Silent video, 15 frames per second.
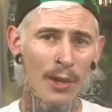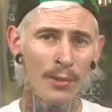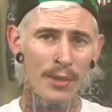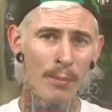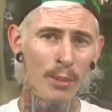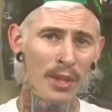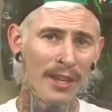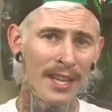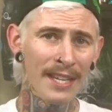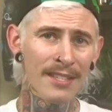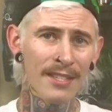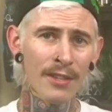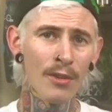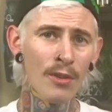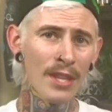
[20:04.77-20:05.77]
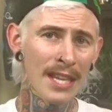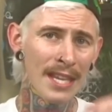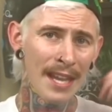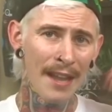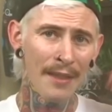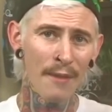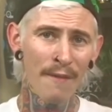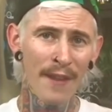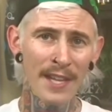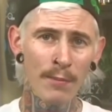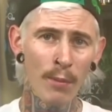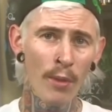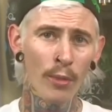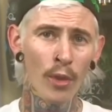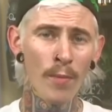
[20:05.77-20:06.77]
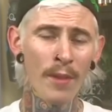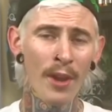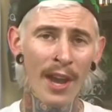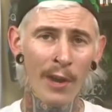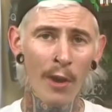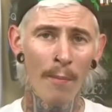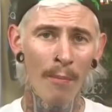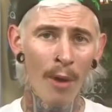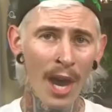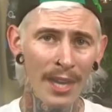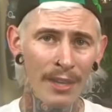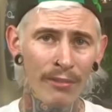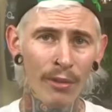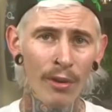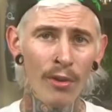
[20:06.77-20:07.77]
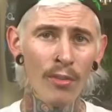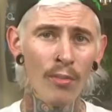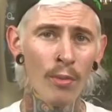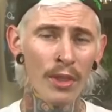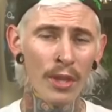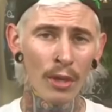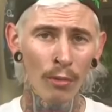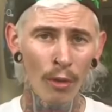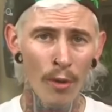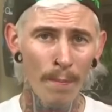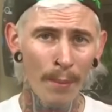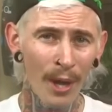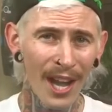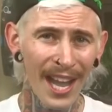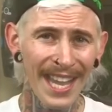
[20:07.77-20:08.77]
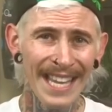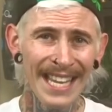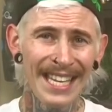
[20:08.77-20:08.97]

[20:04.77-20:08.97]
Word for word: Also put the links to the uh, the Facebook group that I got mine through with the group buy